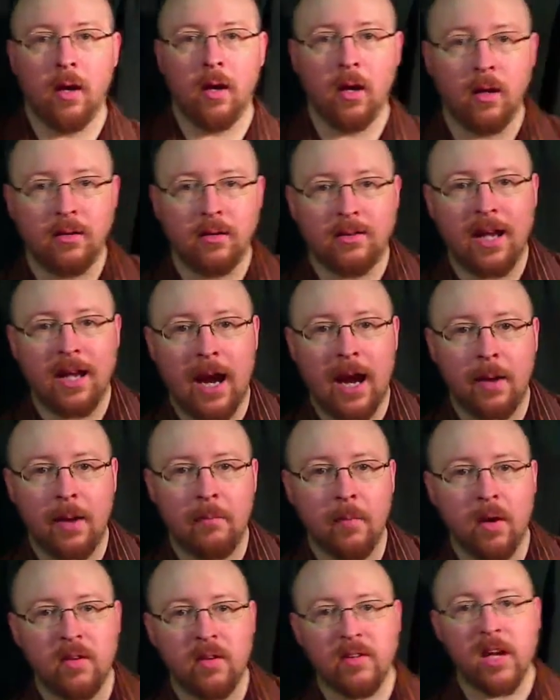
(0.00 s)
time
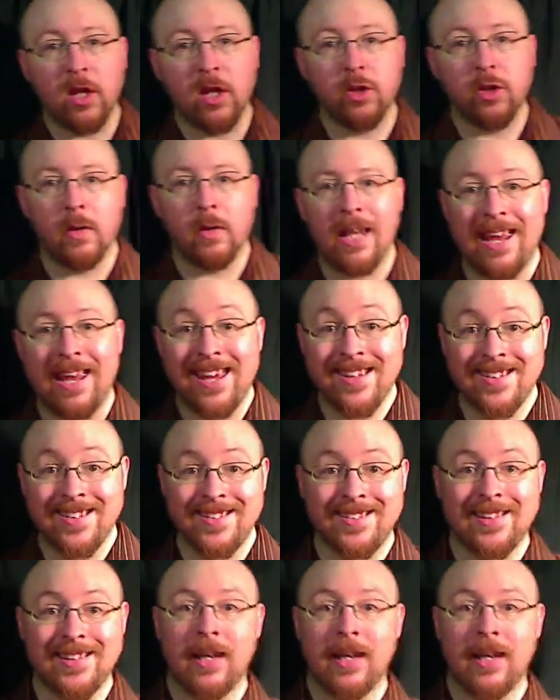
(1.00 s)
schedule is.